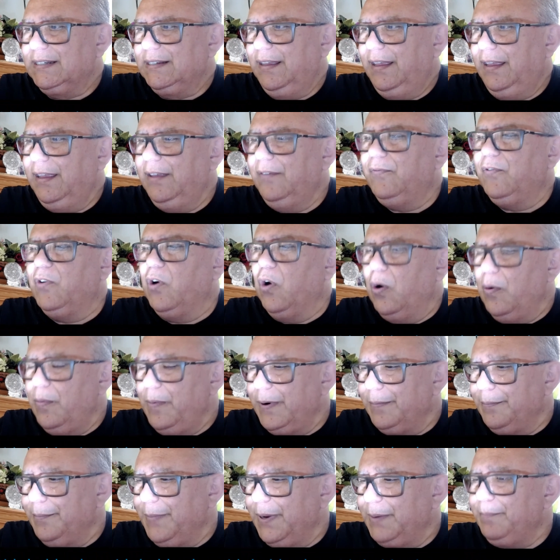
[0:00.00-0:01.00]
If
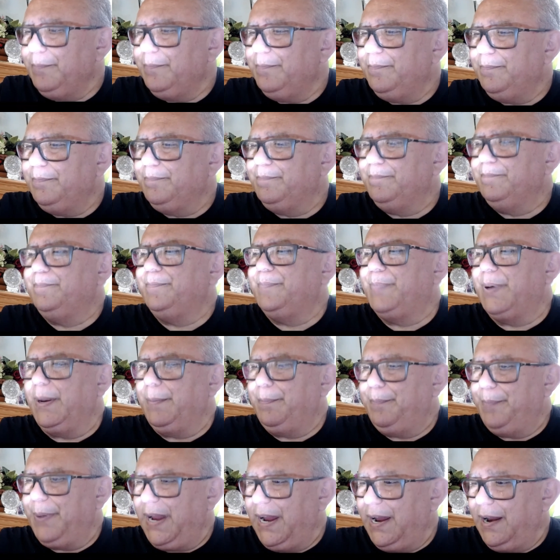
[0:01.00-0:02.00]
government
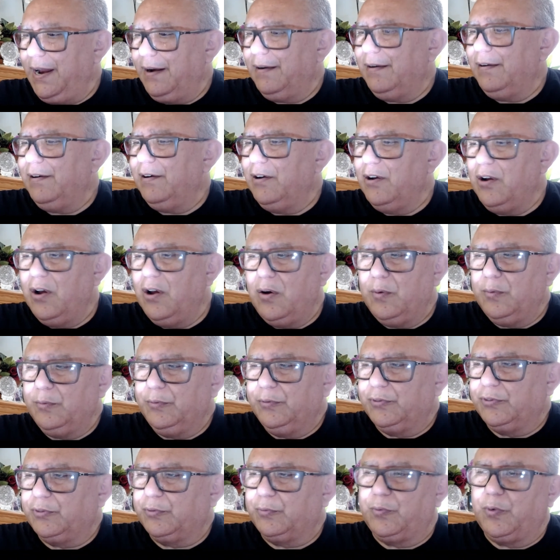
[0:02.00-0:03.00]
prepare
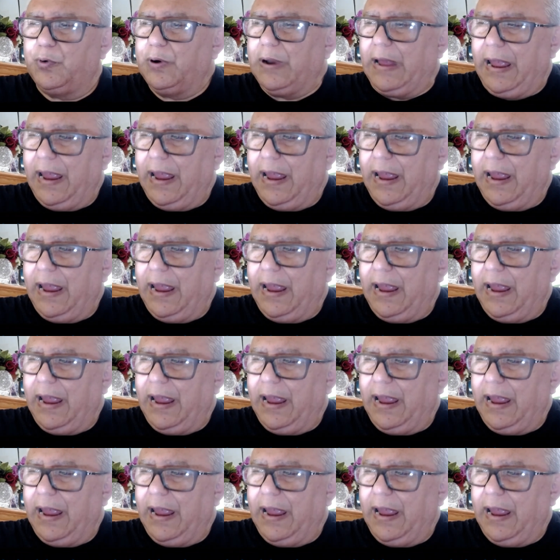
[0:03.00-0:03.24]
loans for